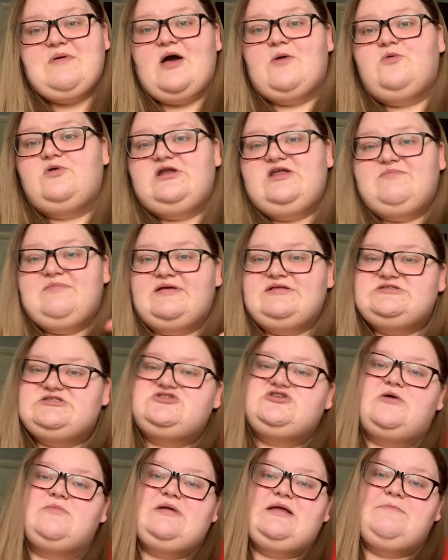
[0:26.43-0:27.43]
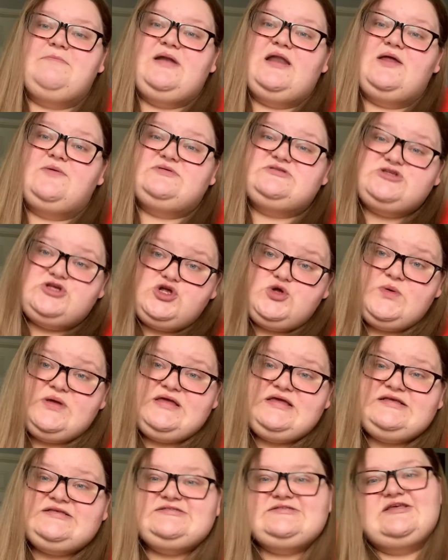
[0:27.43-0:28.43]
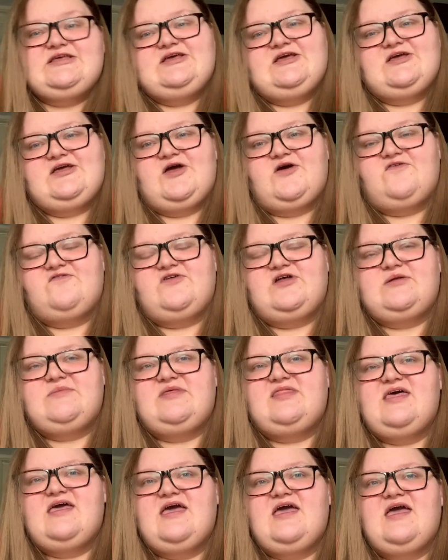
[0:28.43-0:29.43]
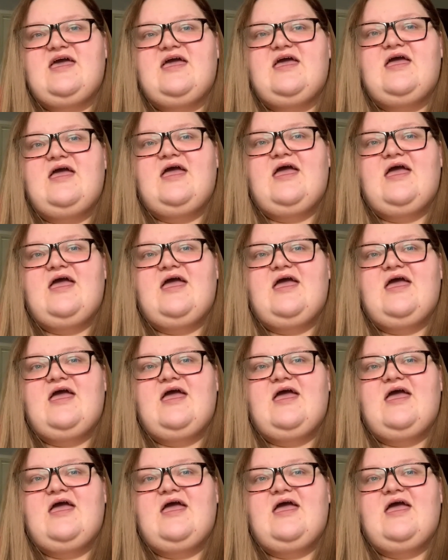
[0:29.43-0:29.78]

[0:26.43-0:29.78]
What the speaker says: I will leave my Instagram link below as always, so you can go and follow me there.